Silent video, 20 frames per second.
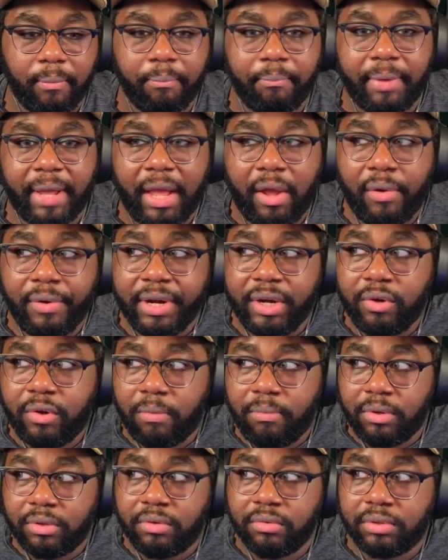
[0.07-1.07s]
Wow,
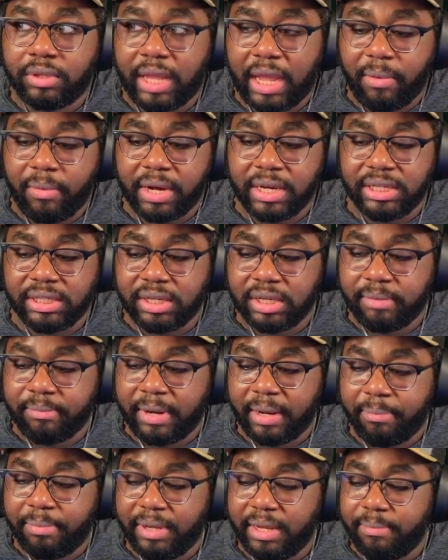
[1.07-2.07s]
Nico Motuta, what is good,
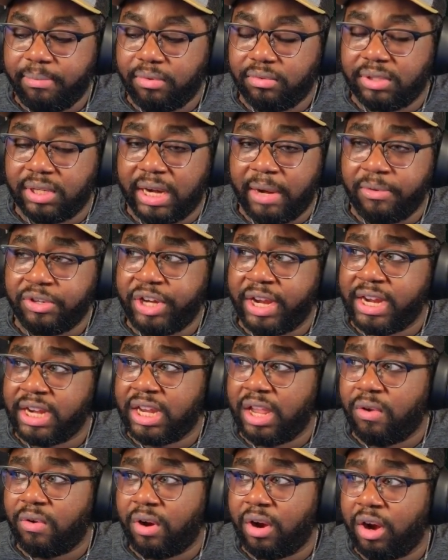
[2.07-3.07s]
my people? Today we're
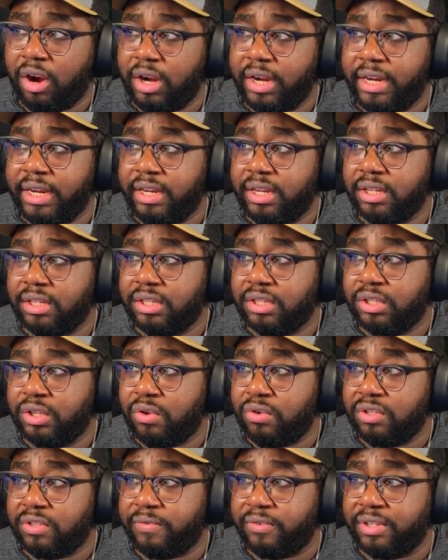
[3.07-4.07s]
checking out Hardy,
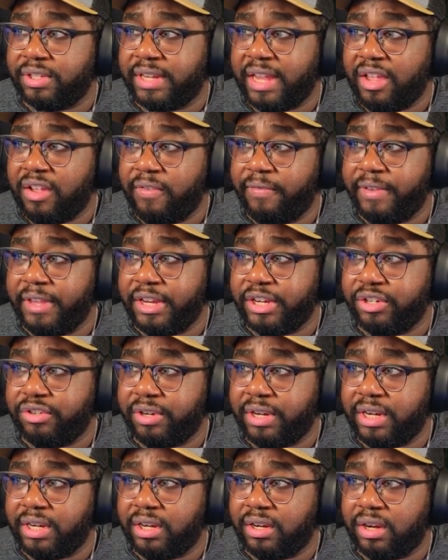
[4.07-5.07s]
Souls for Sale,
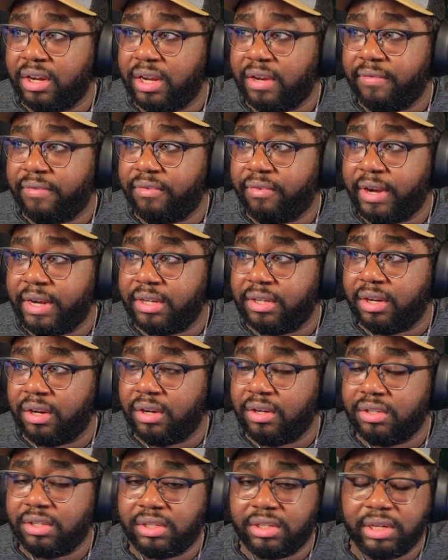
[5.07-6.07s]
featuring Fred
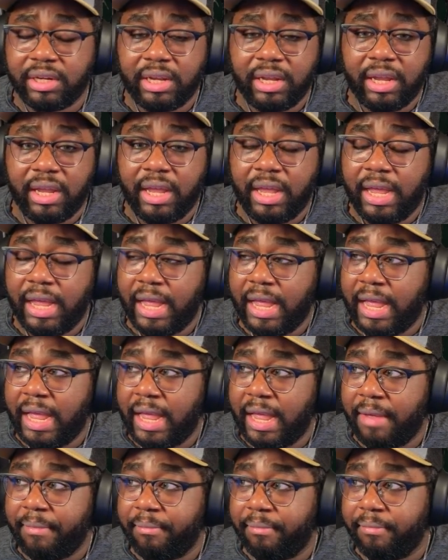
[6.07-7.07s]
Durst.
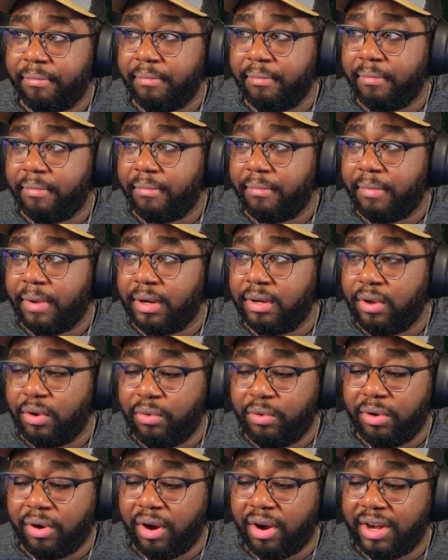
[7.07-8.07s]
Um, I know
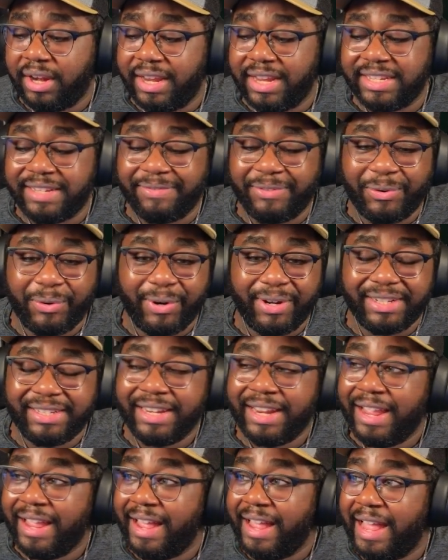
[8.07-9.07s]
who Hardy is, of course,
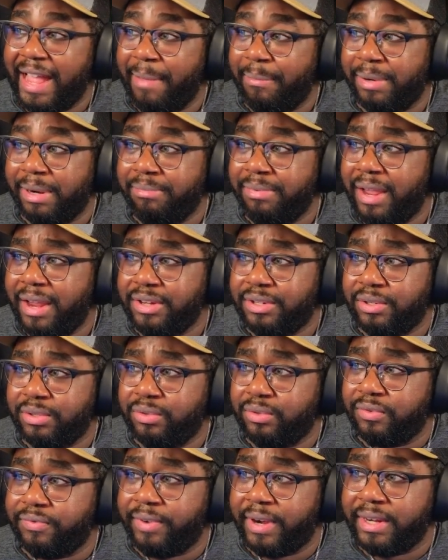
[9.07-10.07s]
uh, but I'm not sure
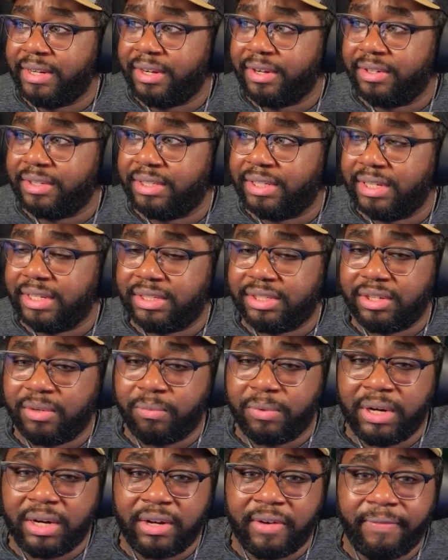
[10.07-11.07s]
who Fred Durst is. So
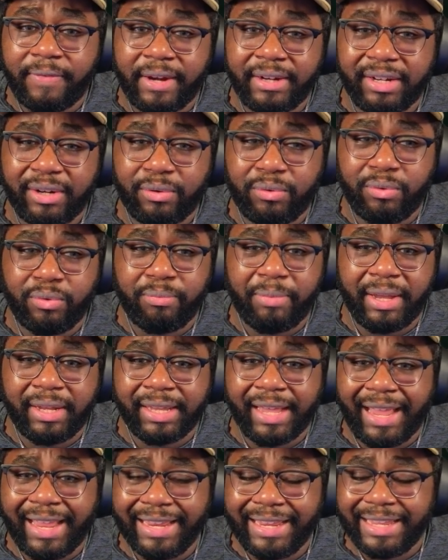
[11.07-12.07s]
we're going to find out who my
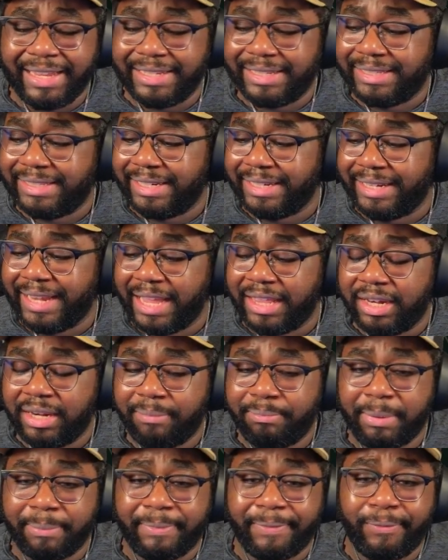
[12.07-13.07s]
guy is
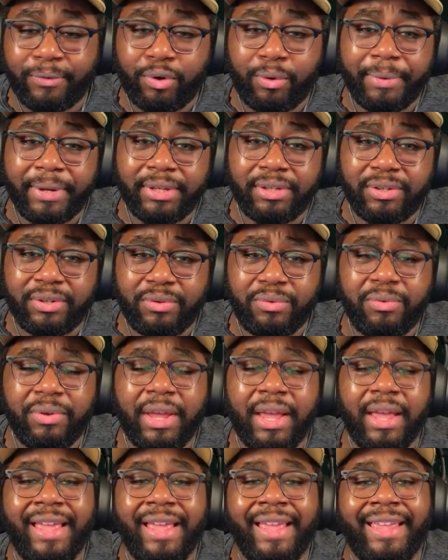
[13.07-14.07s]
together. But before we do,
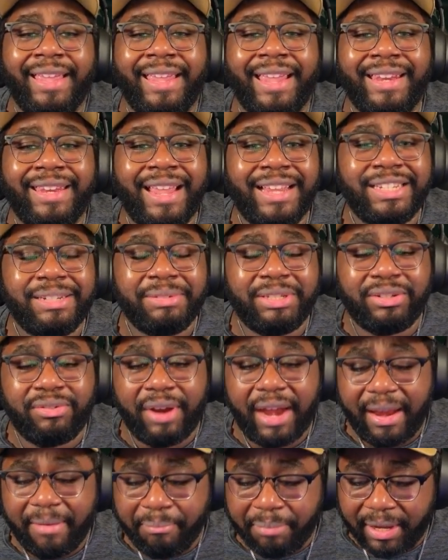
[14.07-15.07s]
hit that
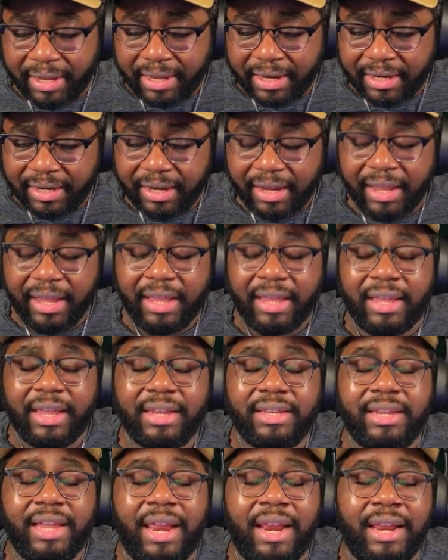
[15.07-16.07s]
subscribe button,
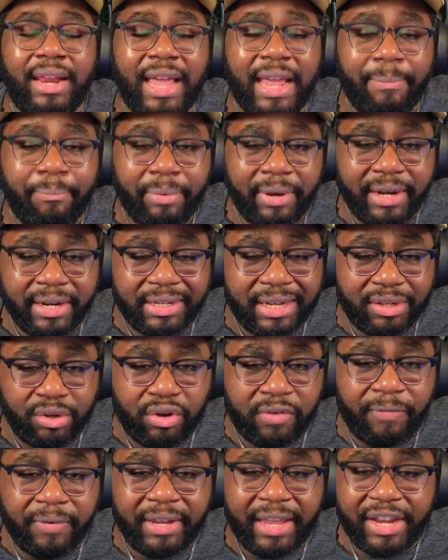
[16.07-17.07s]
hit that like button, hit that
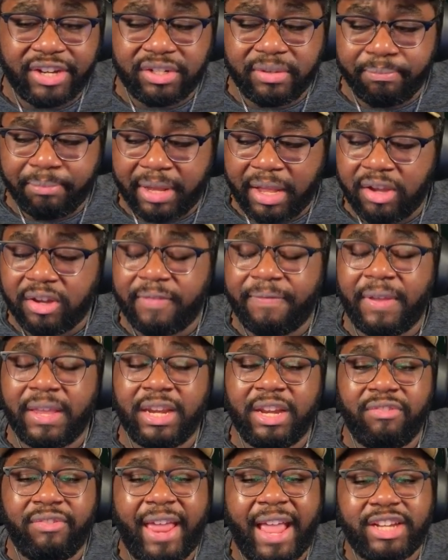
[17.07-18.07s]
notification bell. If
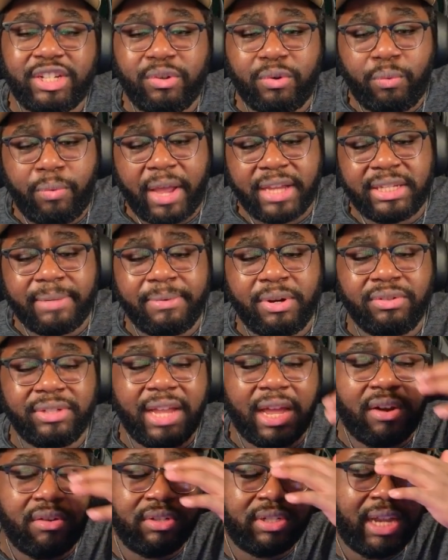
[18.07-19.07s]
any reaction requests, mail
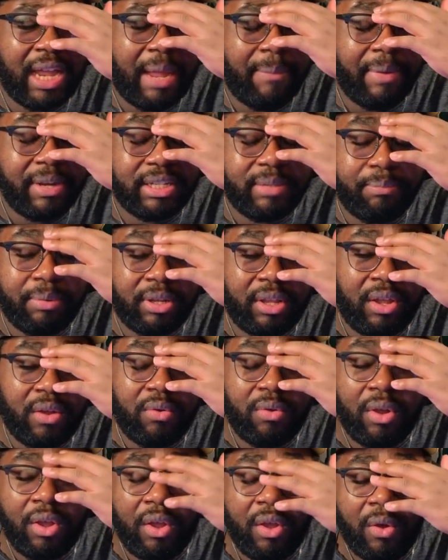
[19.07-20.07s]
down those comments
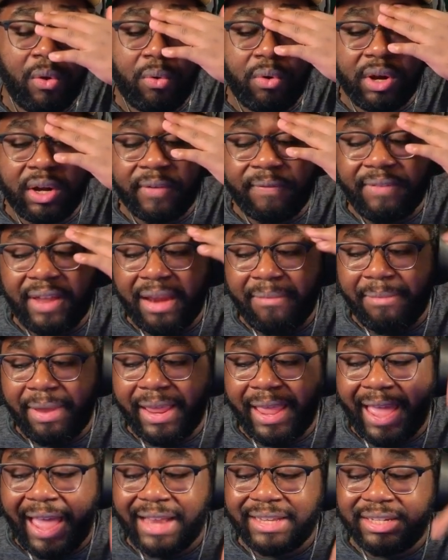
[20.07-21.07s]
below. Or you can find my
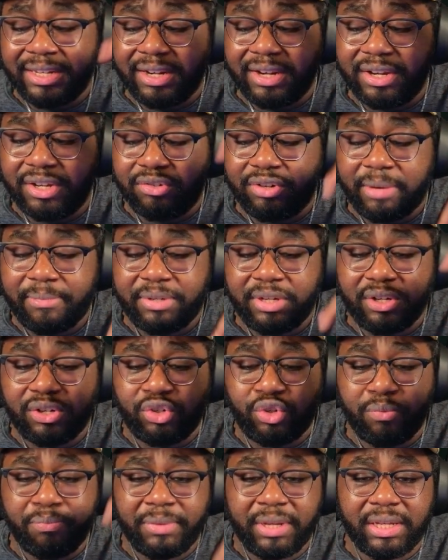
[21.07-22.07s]
ads in the description.
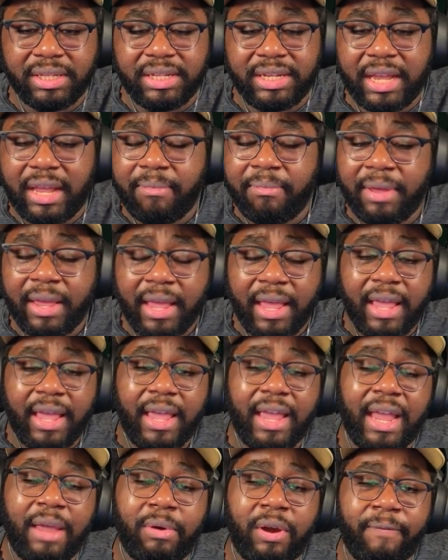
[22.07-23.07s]
Shoot me a D M.
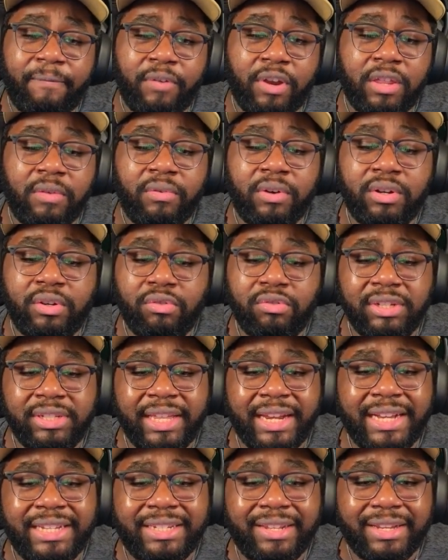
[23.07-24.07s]
And without further ado, let's
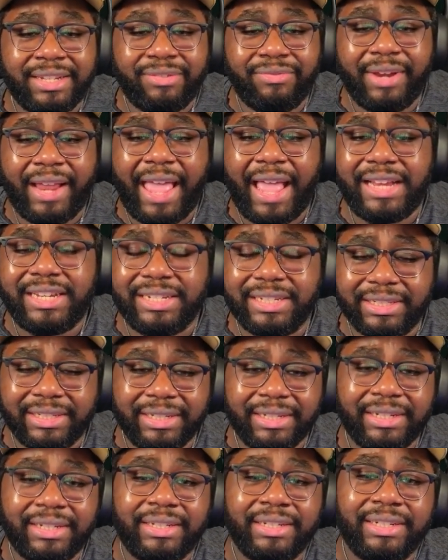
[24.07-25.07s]
get into this reaction.
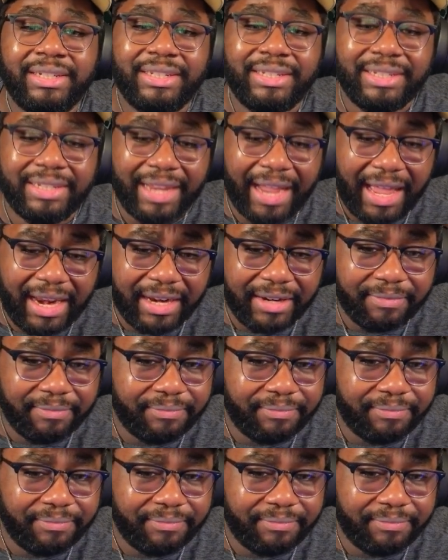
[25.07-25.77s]
Dial it.